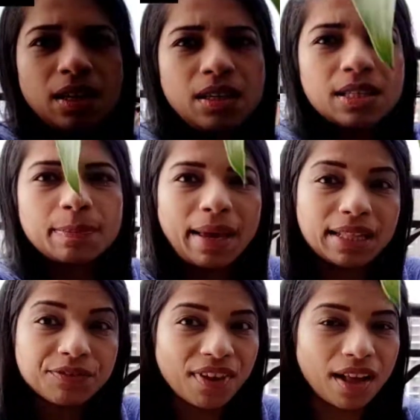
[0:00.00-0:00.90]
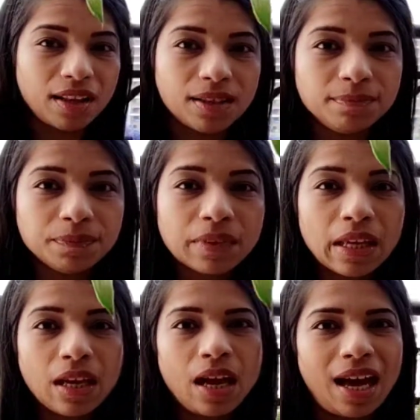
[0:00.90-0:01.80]
Spathyphyllum.
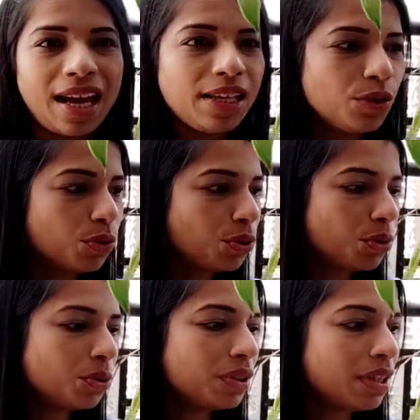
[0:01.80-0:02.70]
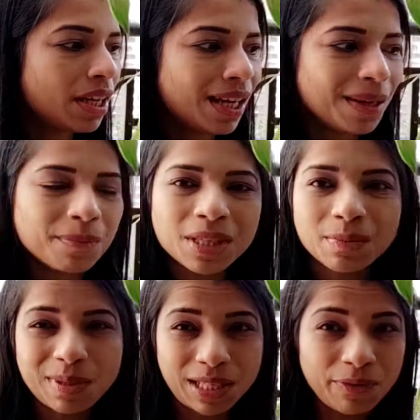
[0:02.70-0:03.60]
I don't know the names,
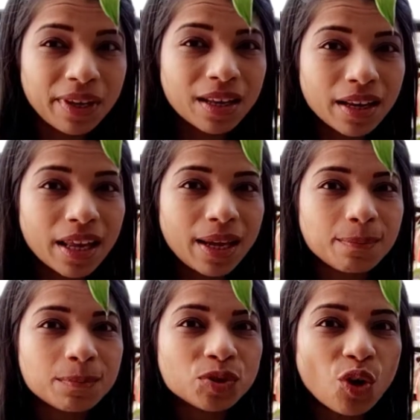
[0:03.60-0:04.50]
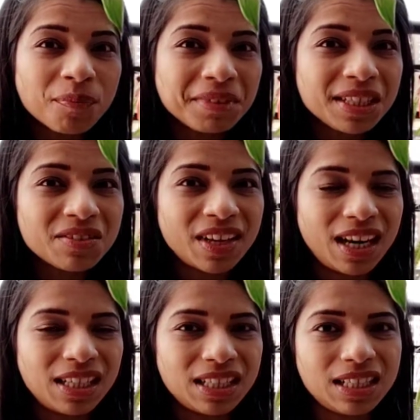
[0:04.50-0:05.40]
specific names of these
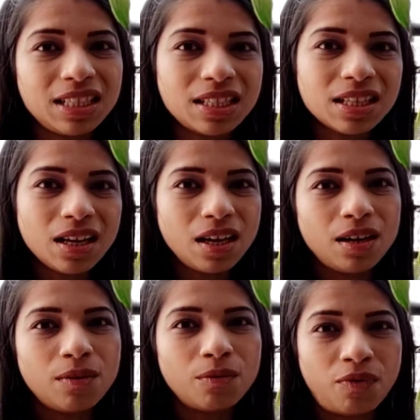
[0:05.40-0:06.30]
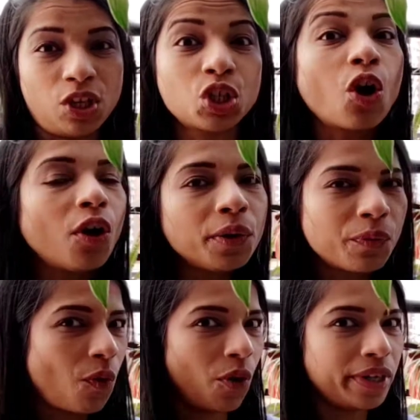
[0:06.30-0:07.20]
varieties, which called
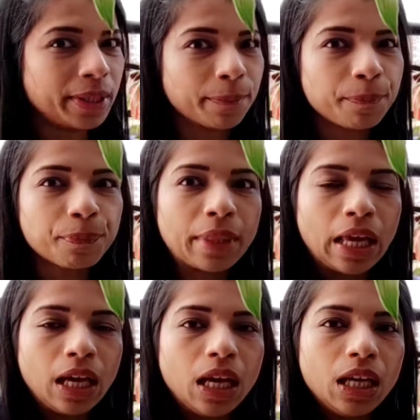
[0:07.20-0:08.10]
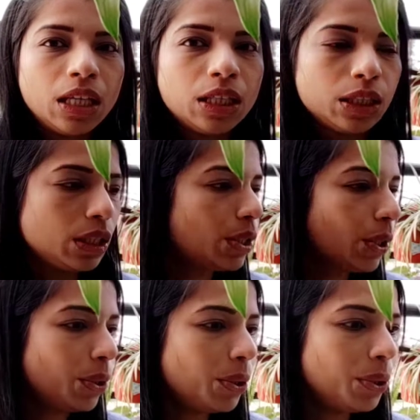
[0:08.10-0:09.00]
what.
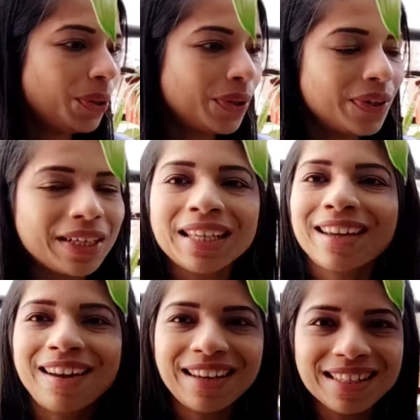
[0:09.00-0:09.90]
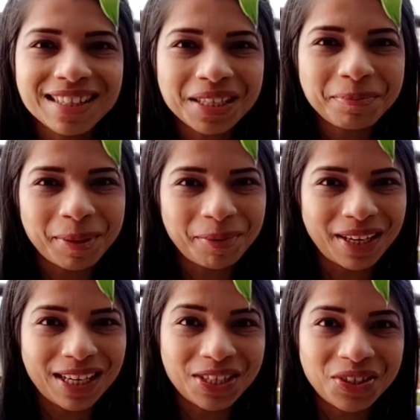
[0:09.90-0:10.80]
So here is the
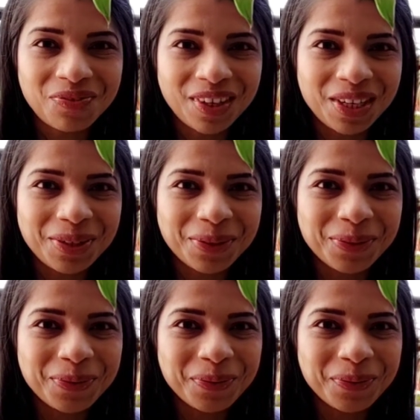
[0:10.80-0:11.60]
propagation video.